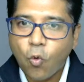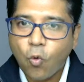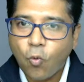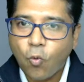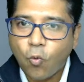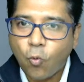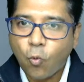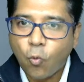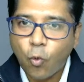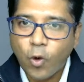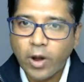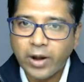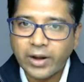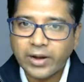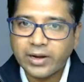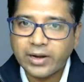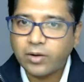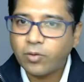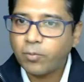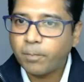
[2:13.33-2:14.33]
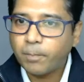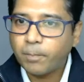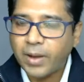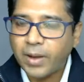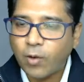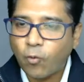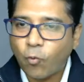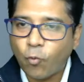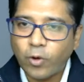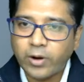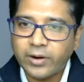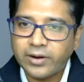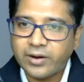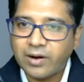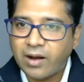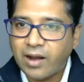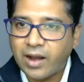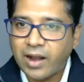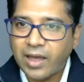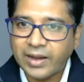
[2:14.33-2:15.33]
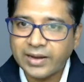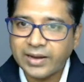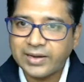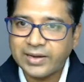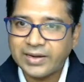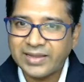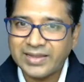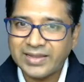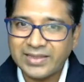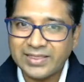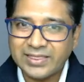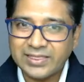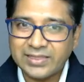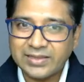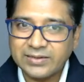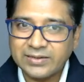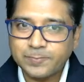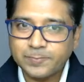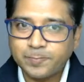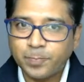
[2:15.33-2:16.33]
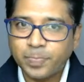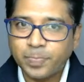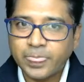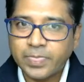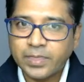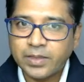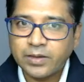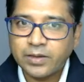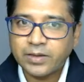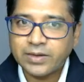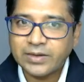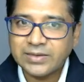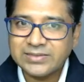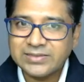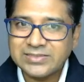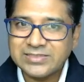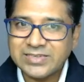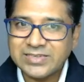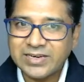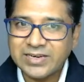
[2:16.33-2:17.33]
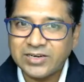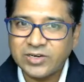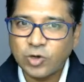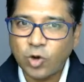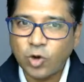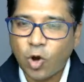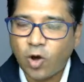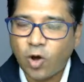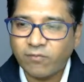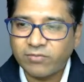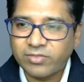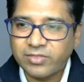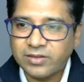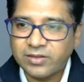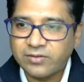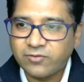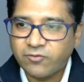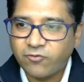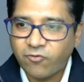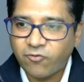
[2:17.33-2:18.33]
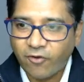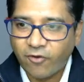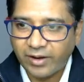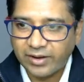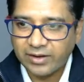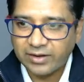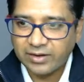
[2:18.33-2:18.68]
one by one line in the content of the file,